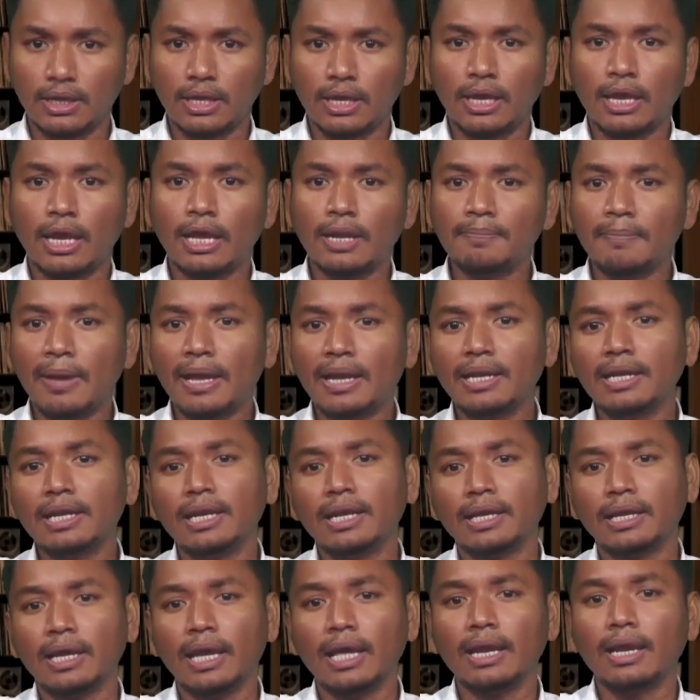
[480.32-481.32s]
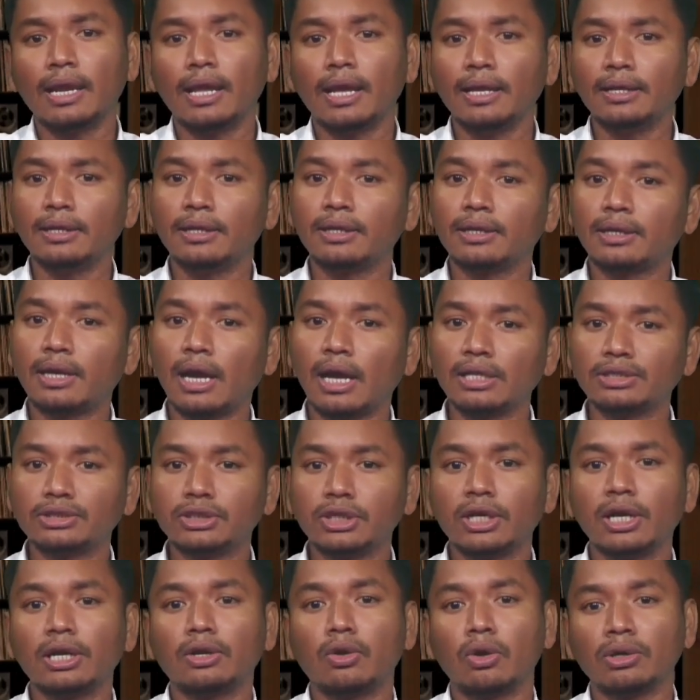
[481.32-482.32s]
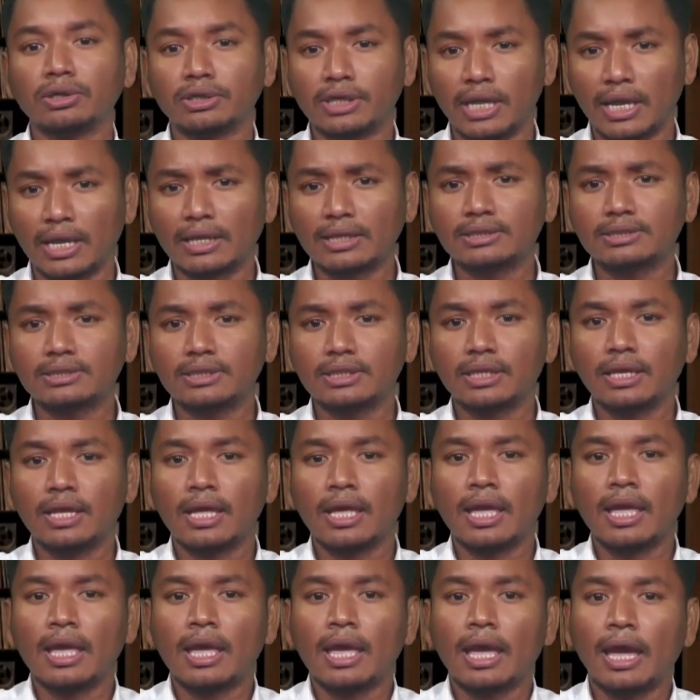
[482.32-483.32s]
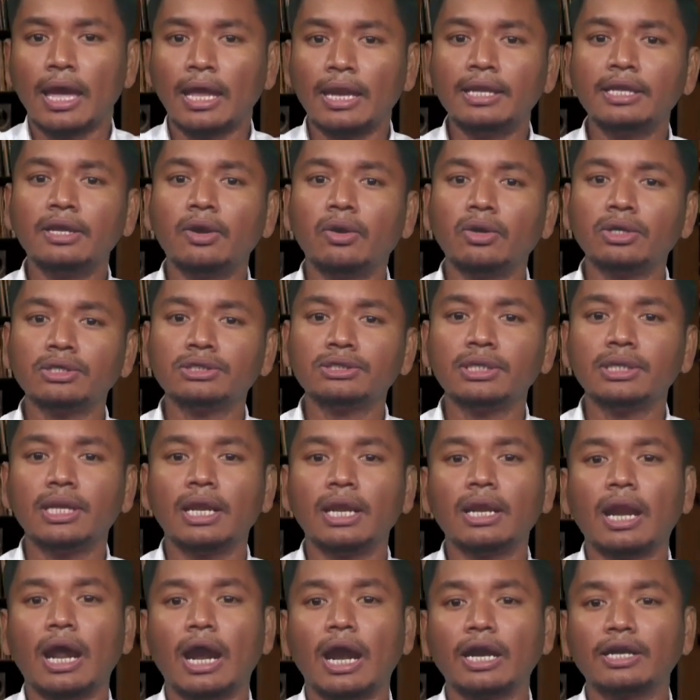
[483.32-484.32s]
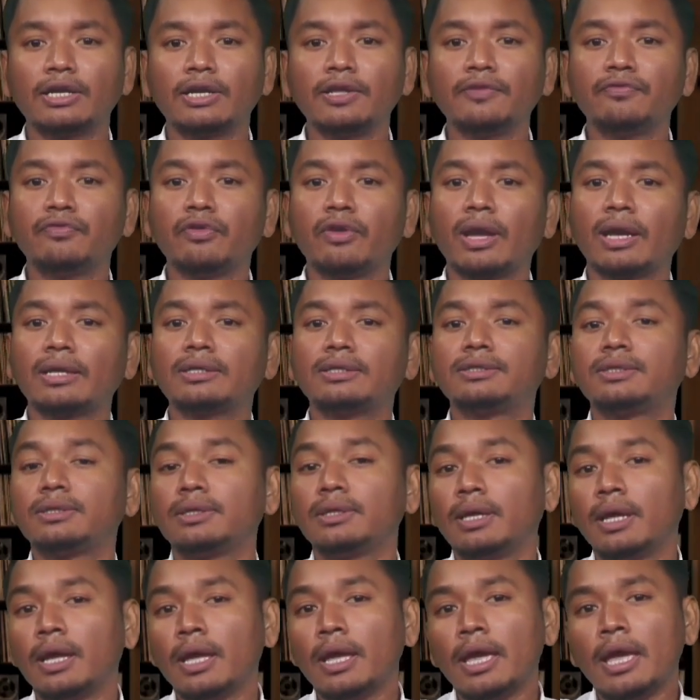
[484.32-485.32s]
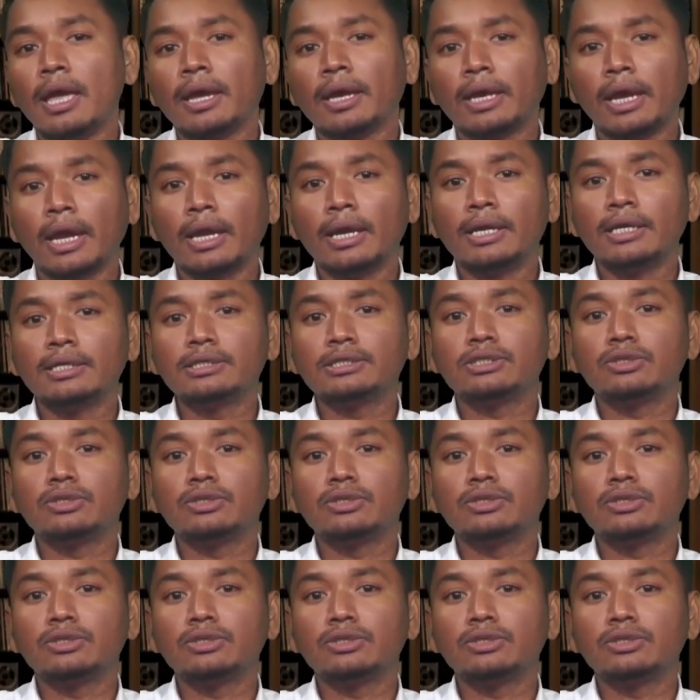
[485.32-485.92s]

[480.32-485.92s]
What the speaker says: In many legal and cultural contexts, any original artifact carries